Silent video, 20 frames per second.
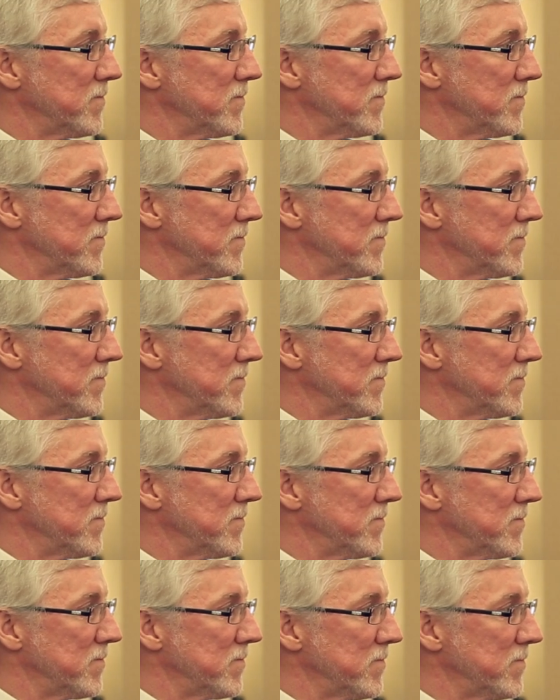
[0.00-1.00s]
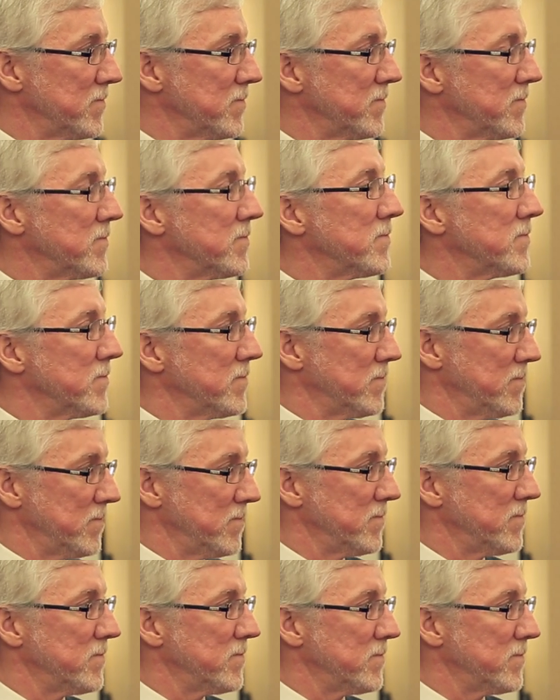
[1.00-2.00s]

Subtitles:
The person shown says nothing.